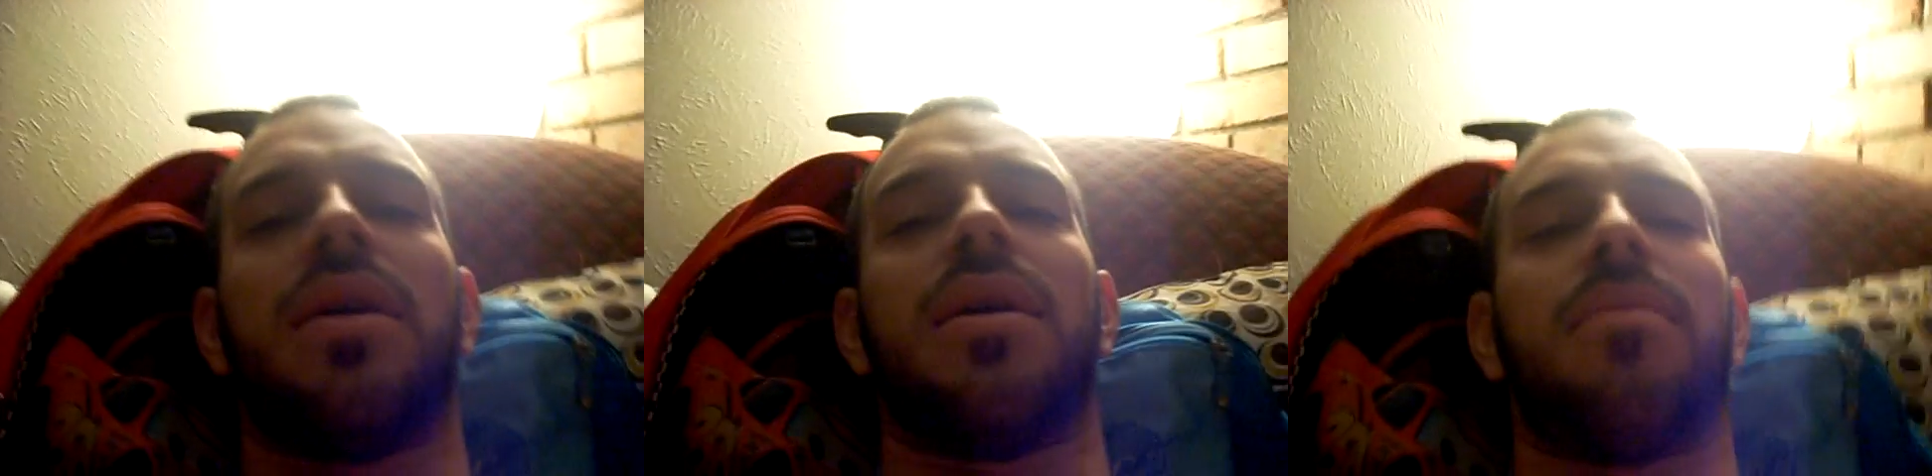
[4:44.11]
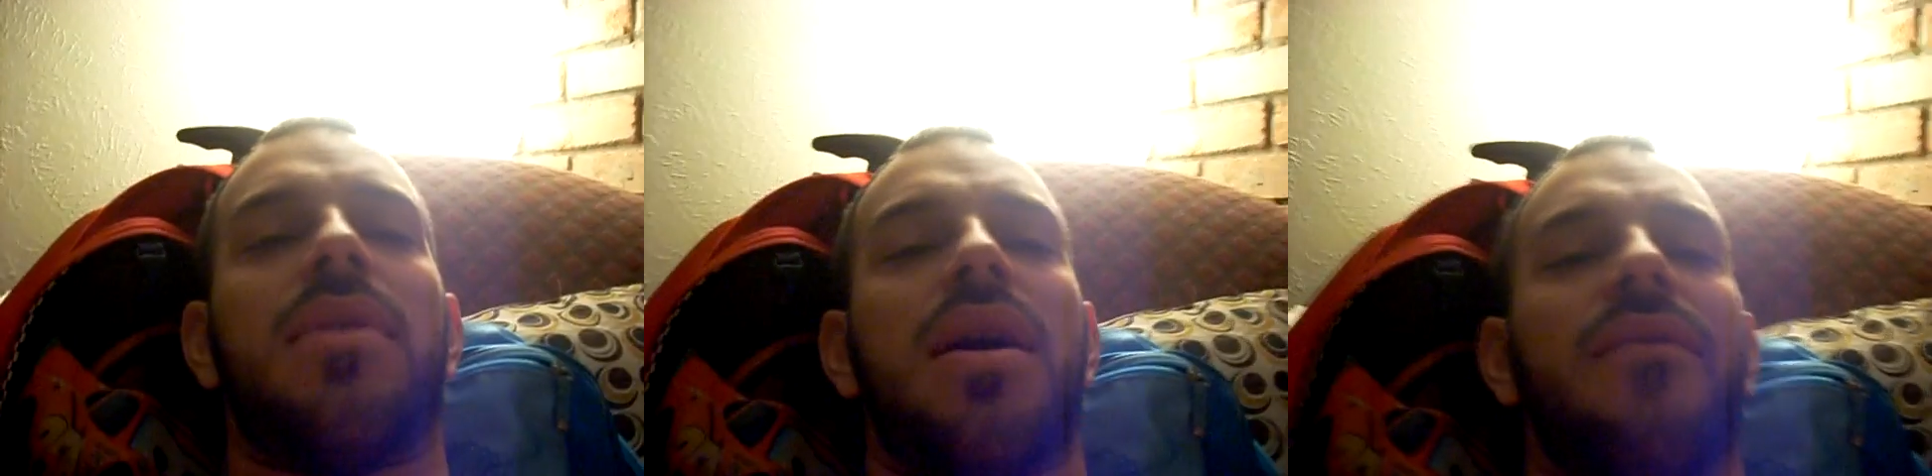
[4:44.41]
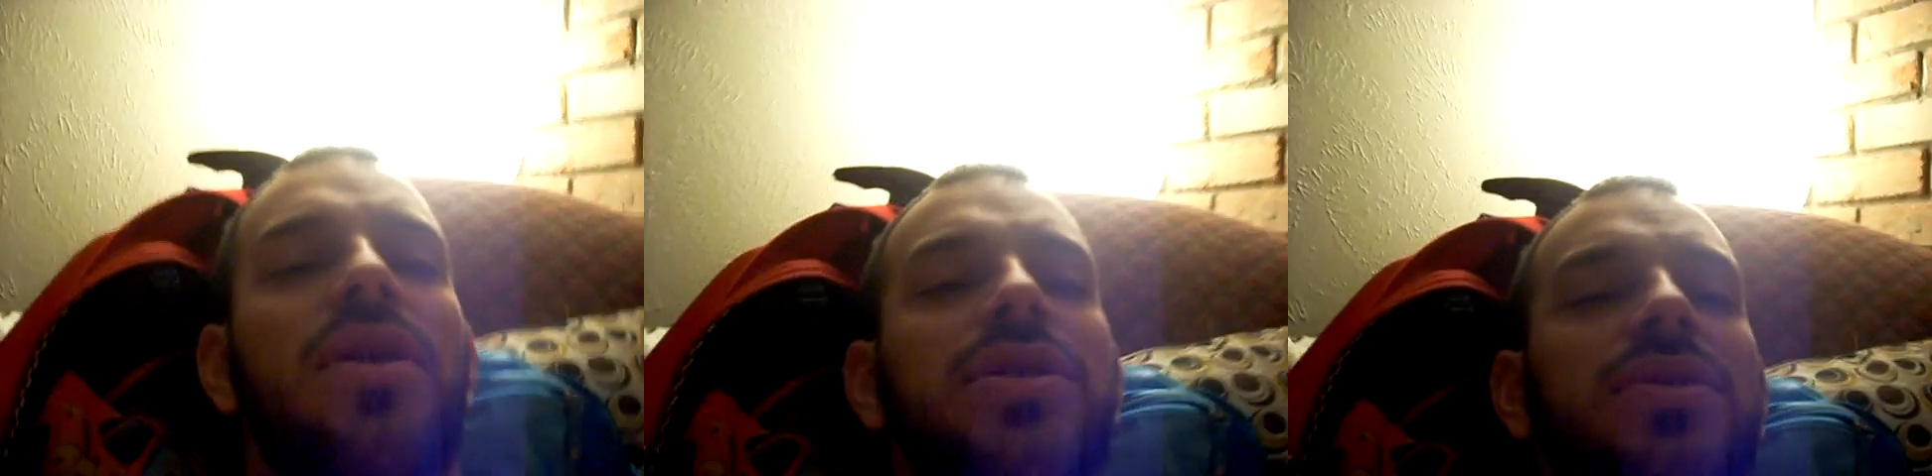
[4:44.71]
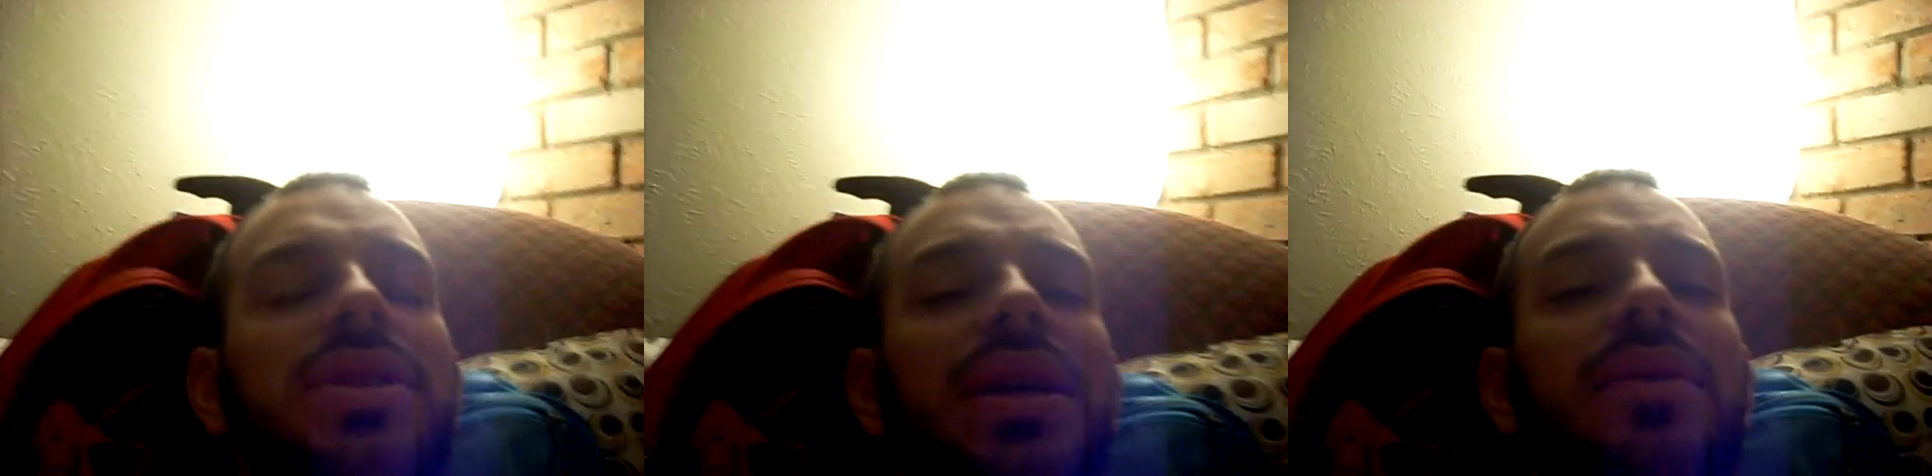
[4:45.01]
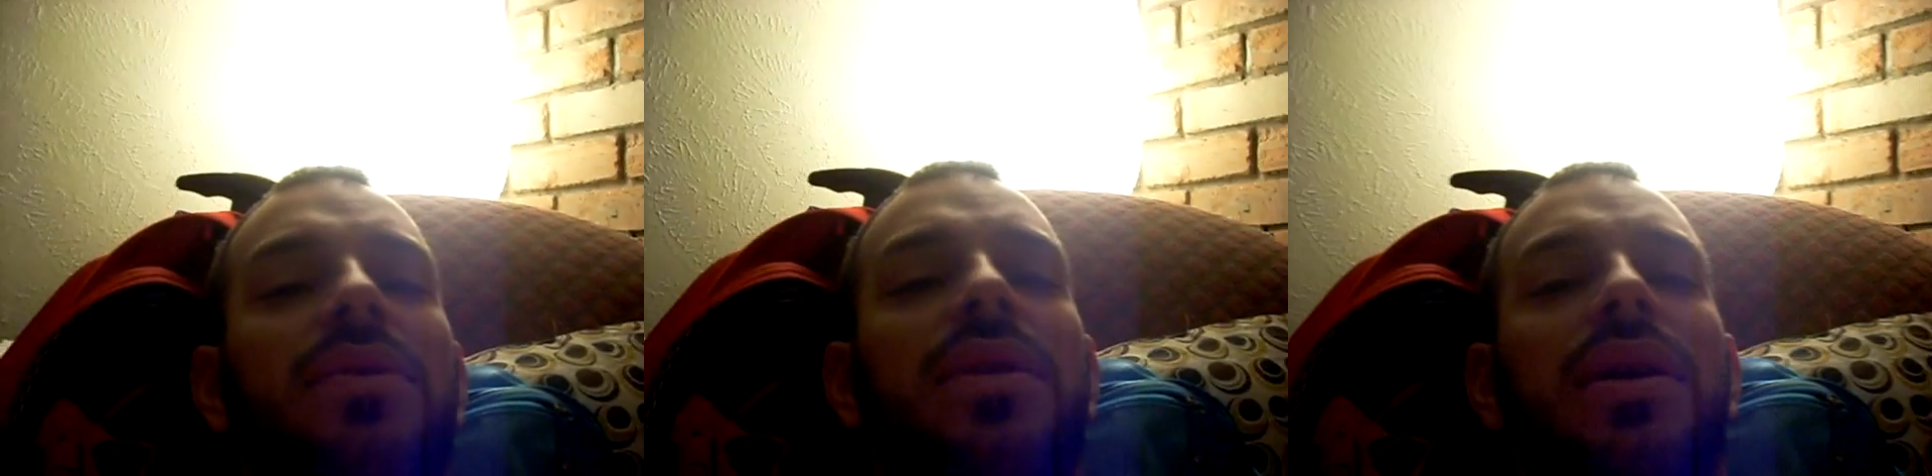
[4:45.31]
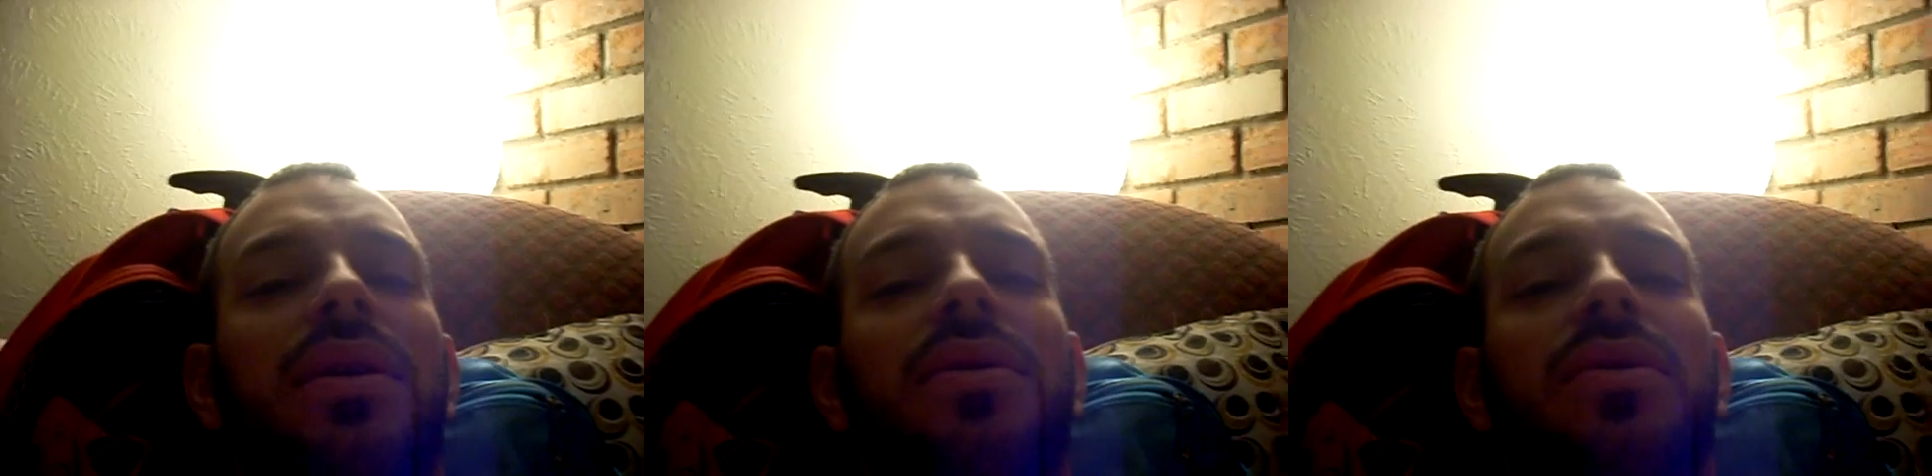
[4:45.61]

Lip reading: I've also seen where they're